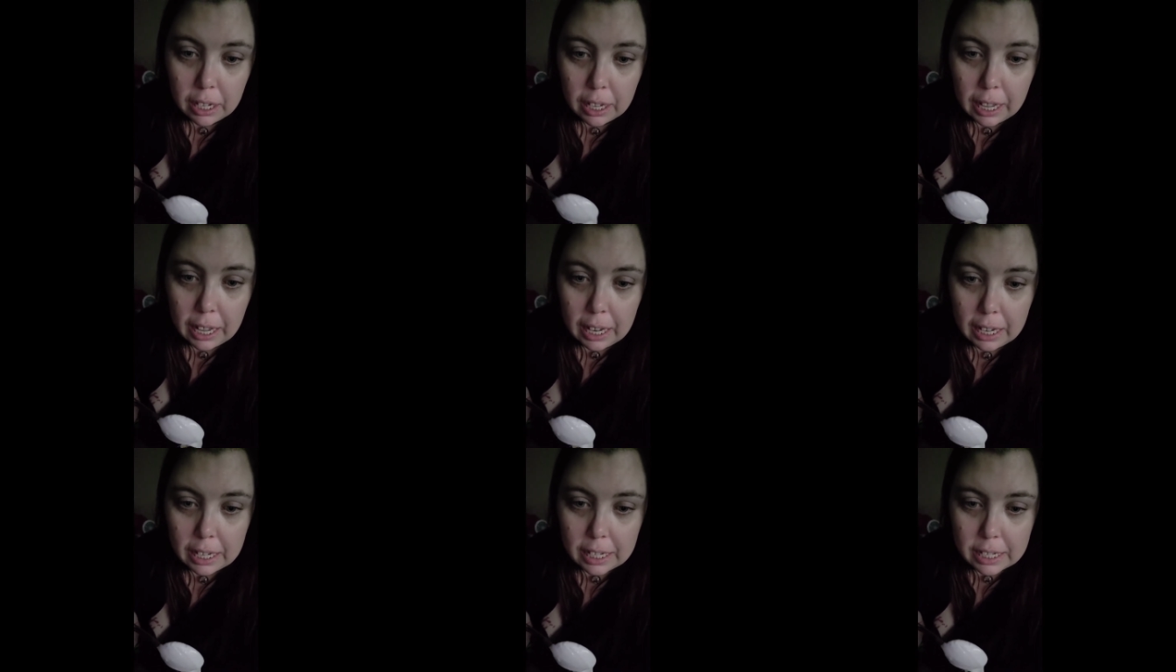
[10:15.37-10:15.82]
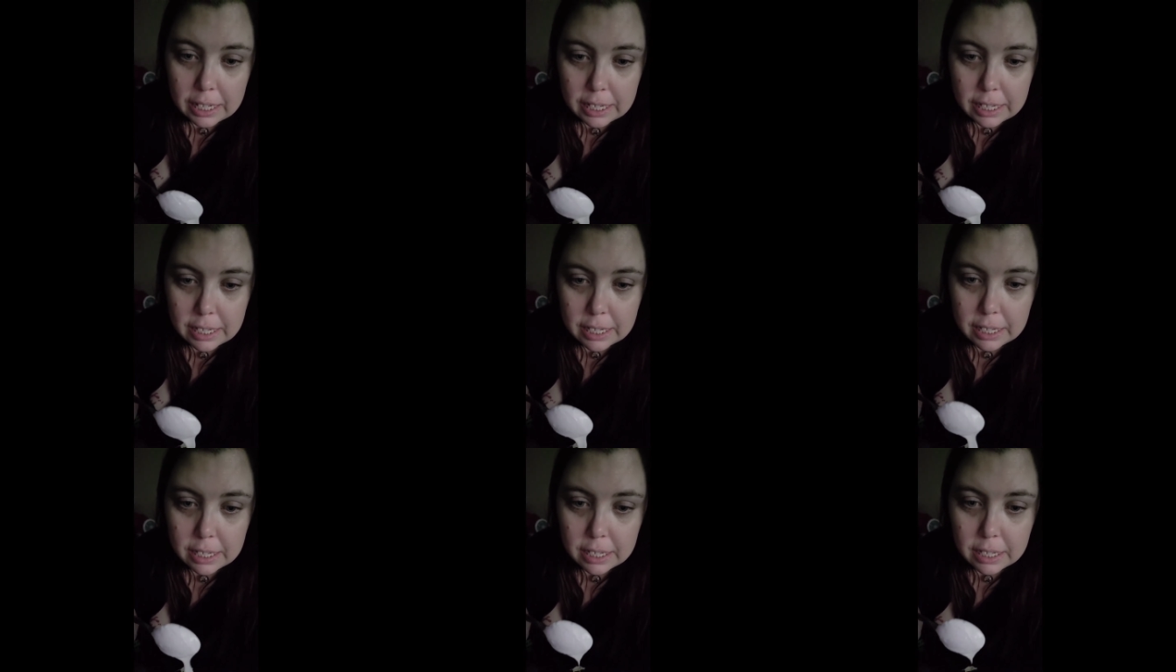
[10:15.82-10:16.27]
it
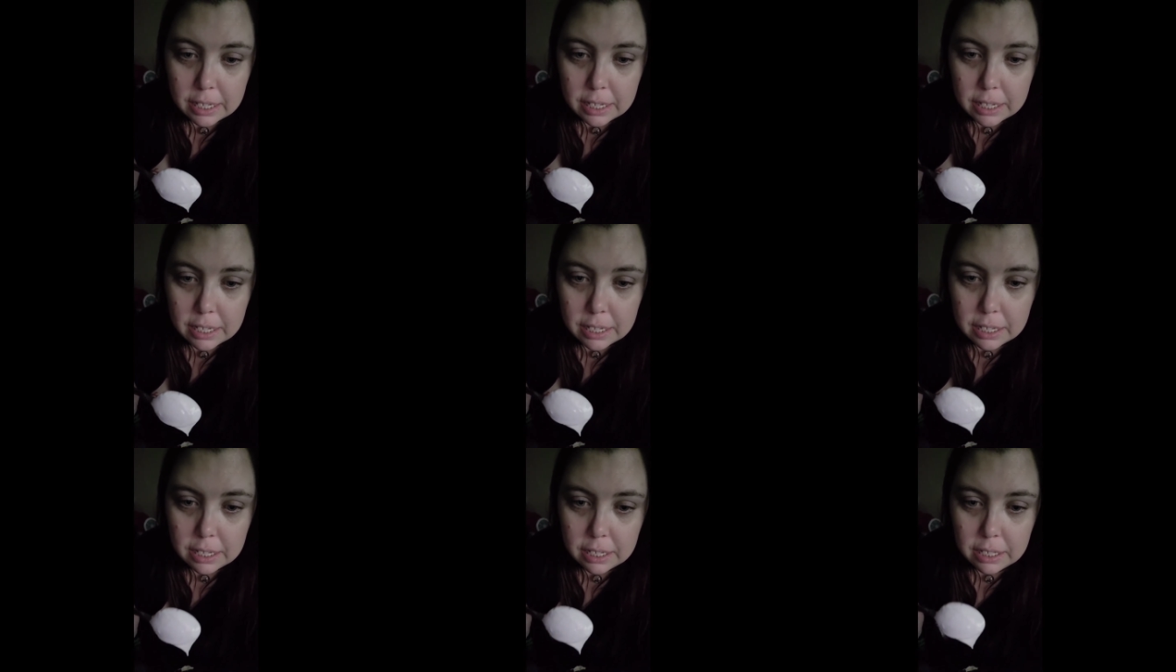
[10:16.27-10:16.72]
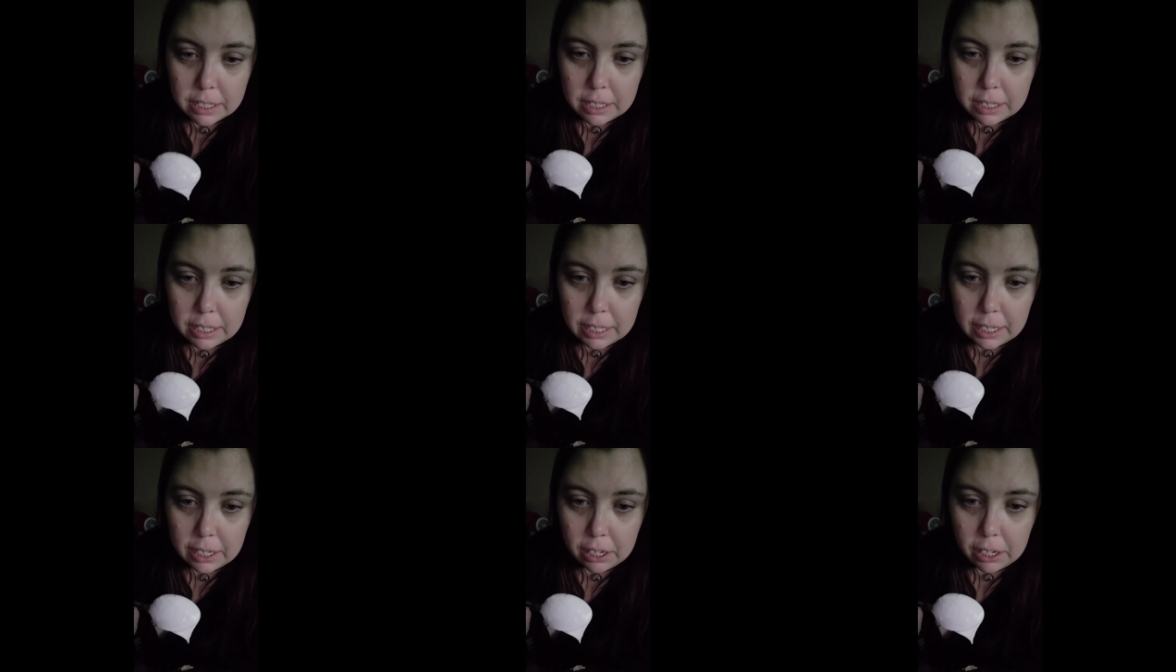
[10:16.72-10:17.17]
is
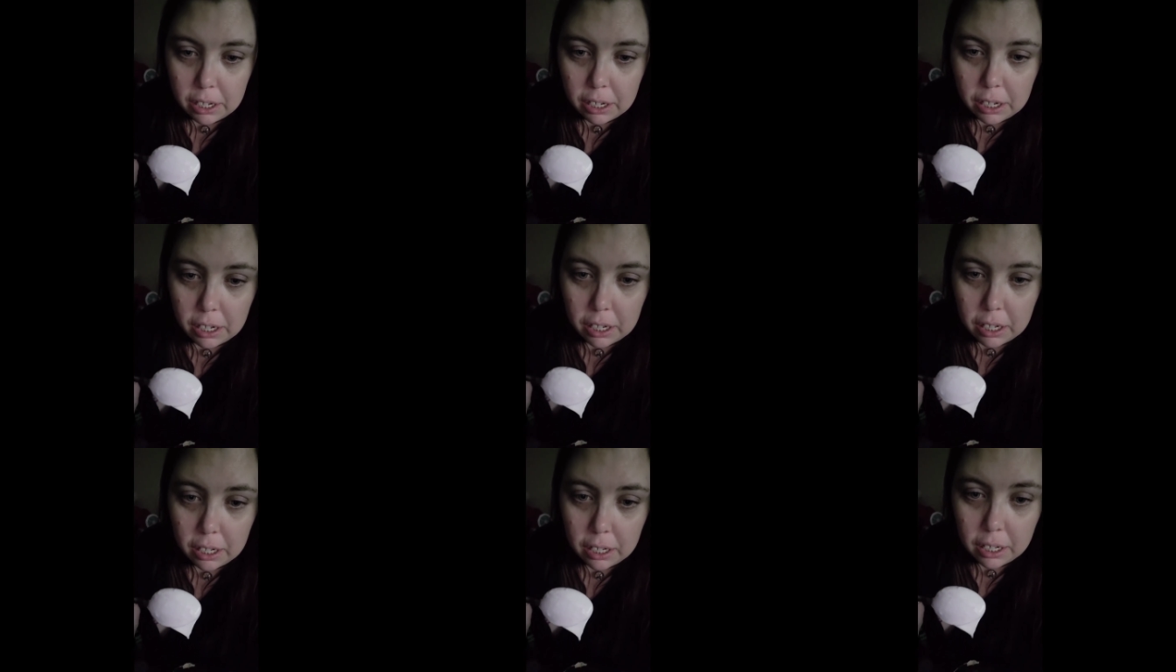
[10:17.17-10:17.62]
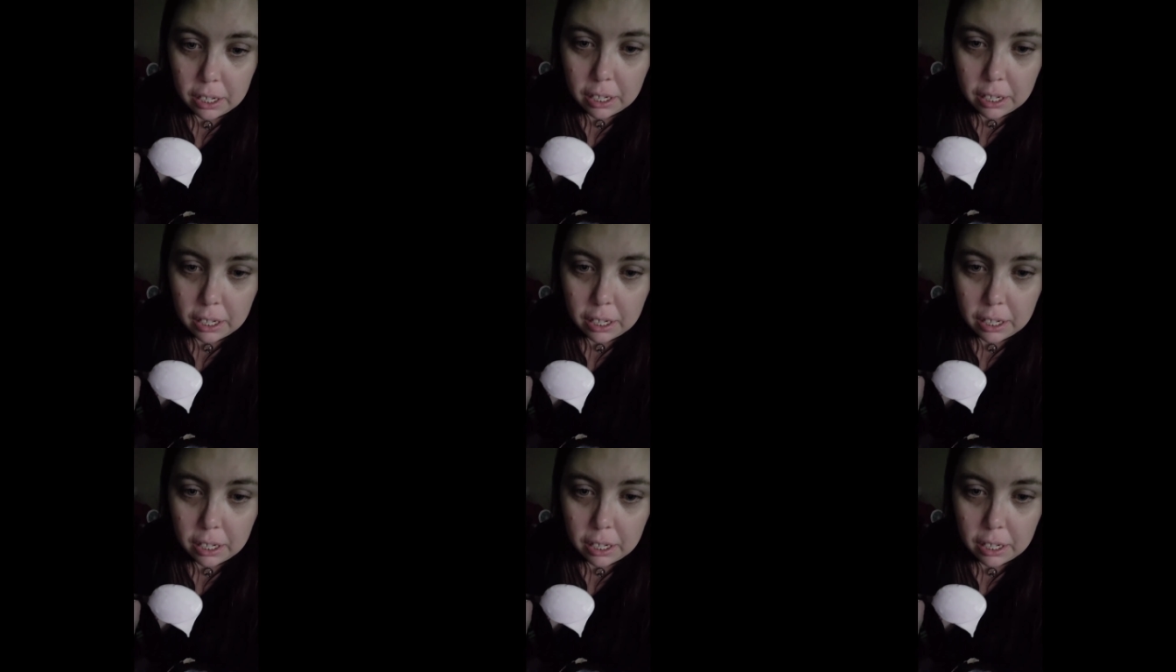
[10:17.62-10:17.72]
near